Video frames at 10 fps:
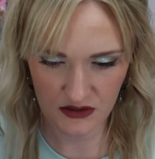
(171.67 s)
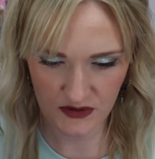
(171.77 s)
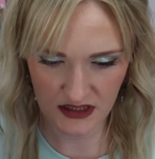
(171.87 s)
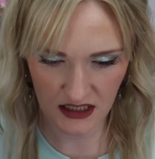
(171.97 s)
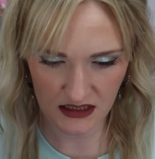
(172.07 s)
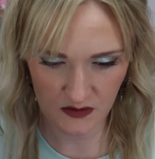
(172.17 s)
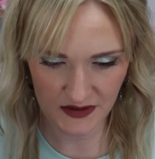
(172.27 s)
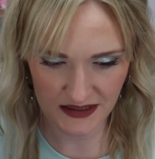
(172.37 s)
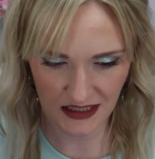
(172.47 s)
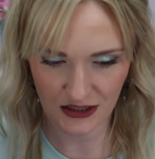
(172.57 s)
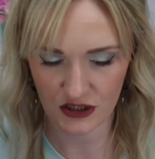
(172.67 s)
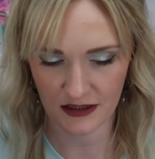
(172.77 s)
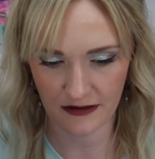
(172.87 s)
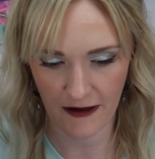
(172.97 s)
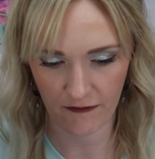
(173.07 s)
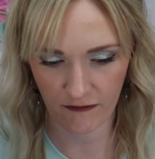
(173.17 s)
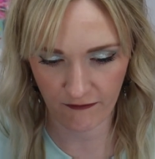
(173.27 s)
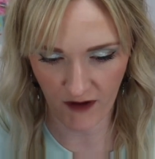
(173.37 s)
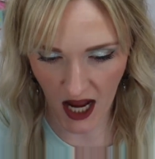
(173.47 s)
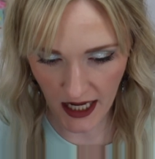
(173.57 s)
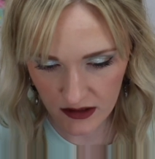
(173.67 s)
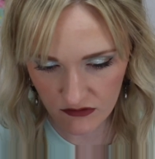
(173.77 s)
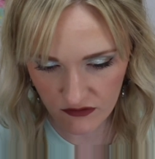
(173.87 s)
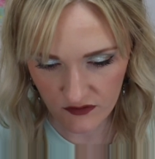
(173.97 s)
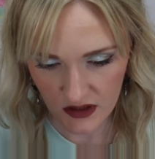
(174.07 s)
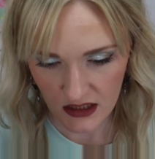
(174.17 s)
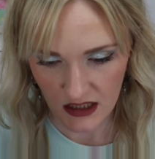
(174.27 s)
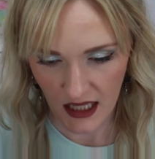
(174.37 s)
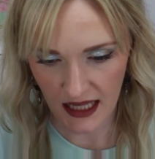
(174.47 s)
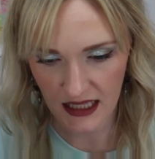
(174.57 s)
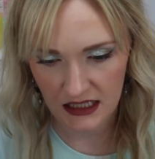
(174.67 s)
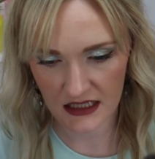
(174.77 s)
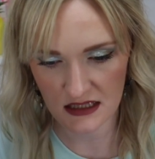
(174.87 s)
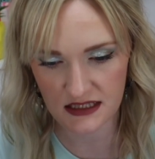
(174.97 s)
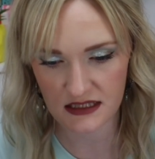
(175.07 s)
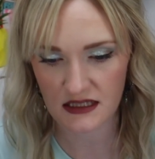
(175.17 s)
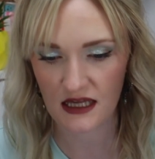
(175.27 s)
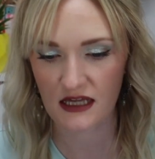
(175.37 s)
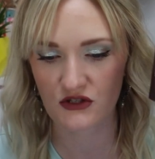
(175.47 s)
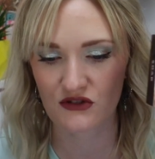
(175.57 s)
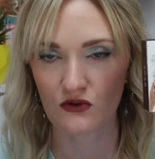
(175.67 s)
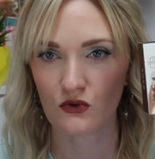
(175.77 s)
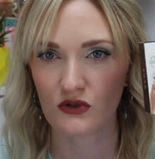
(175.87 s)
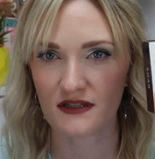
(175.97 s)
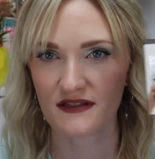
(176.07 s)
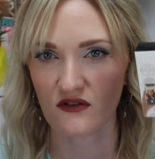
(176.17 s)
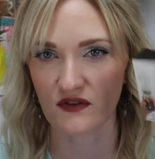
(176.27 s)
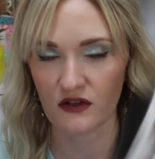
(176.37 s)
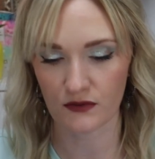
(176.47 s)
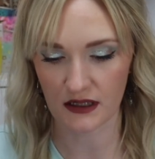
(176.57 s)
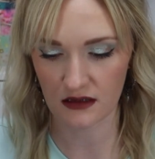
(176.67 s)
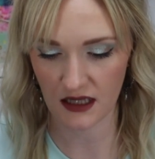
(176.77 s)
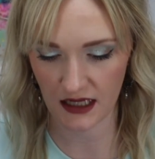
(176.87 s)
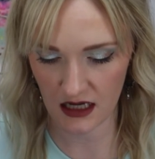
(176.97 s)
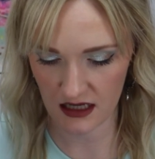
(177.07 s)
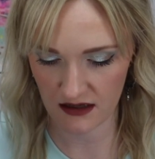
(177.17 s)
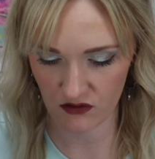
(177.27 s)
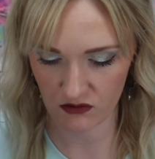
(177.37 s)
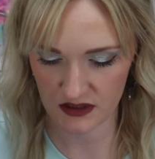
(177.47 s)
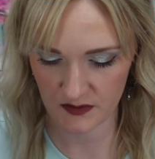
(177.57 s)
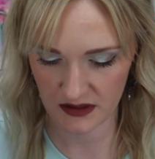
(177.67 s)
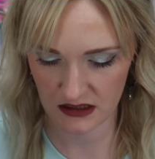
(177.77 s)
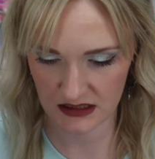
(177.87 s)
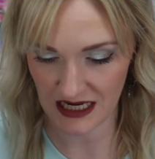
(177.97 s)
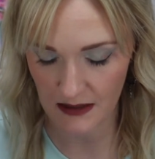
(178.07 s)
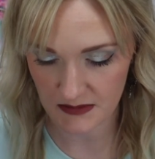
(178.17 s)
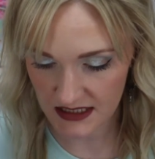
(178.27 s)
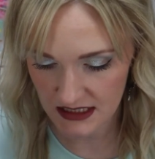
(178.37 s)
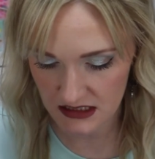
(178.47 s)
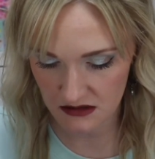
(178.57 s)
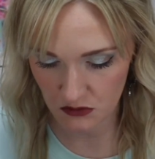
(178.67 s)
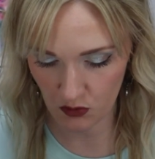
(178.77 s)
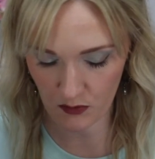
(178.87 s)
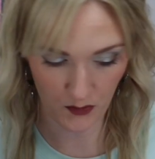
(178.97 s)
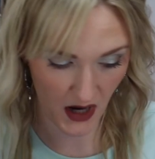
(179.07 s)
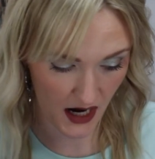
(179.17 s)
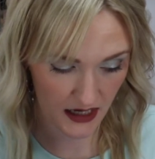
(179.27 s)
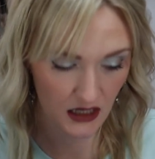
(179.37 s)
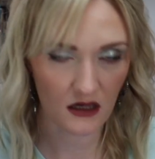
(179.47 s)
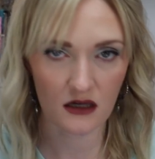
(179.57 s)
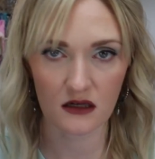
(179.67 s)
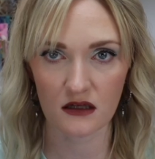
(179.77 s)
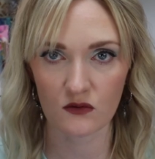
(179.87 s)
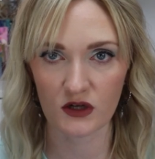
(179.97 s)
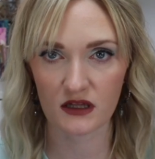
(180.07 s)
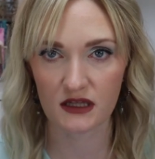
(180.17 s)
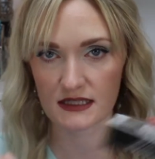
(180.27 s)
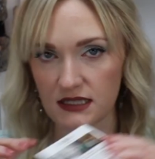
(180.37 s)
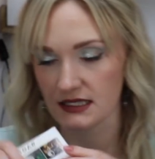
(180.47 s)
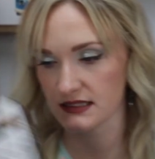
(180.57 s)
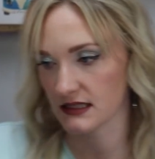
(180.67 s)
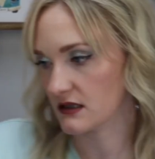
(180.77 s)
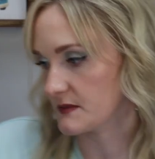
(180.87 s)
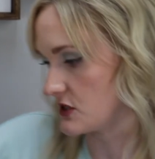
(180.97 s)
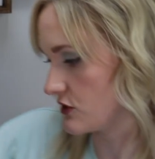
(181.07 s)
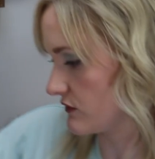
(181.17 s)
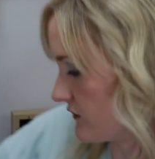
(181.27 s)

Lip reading: this was customization 5. And this is a Soar selfie ring light. I have always been tempted to buy one of these things that clips on your